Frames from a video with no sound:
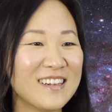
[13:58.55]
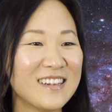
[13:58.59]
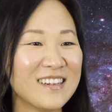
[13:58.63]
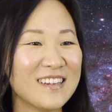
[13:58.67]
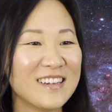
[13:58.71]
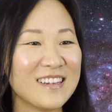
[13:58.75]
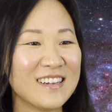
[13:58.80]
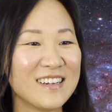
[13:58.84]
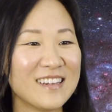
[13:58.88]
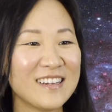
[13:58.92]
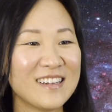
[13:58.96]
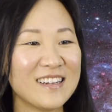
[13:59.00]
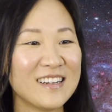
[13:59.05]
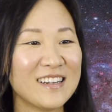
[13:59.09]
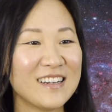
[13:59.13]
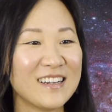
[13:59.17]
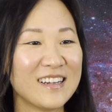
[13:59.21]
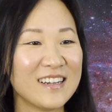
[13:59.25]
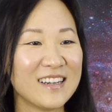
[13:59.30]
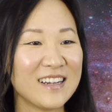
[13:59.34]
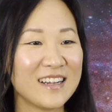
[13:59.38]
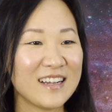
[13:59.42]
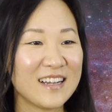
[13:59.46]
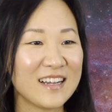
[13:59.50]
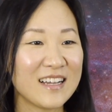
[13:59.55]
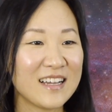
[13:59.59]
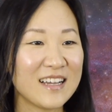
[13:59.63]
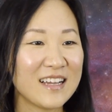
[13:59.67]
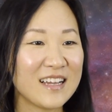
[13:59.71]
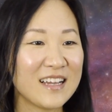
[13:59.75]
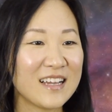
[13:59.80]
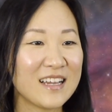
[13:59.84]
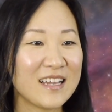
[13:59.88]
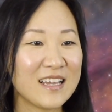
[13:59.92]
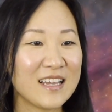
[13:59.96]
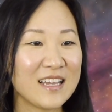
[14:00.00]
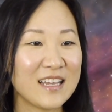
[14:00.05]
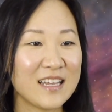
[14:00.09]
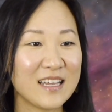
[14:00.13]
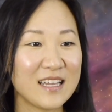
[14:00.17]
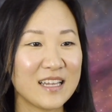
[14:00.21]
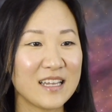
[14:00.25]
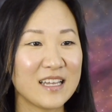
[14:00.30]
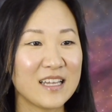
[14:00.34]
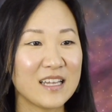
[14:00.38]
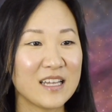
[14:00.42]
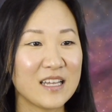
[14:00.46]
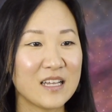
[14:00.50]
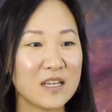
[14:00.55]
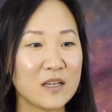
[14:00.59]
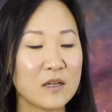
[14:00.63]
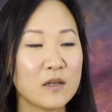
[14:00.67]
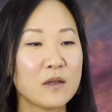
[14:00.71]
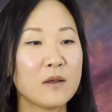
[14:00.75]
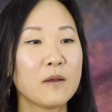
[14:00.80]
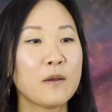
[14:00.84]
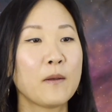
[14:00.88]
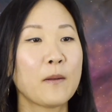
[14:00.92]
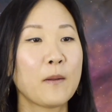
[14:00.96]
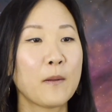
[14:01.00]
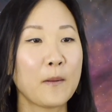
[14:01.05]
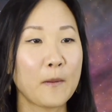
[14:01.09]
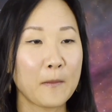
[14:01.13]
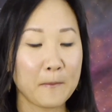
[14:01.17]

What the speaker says: This person isn't speaking.